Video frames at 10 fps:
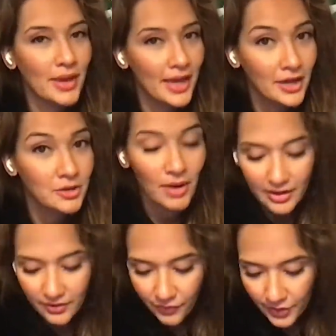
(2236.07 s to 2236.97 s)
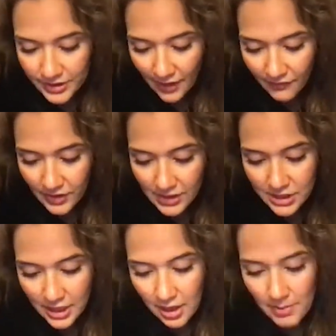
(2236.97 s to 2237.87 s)
pay out of pocket for definitely
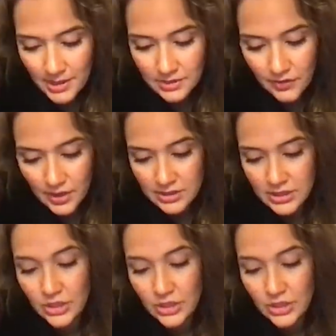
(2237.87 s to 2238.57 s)
check out best fiends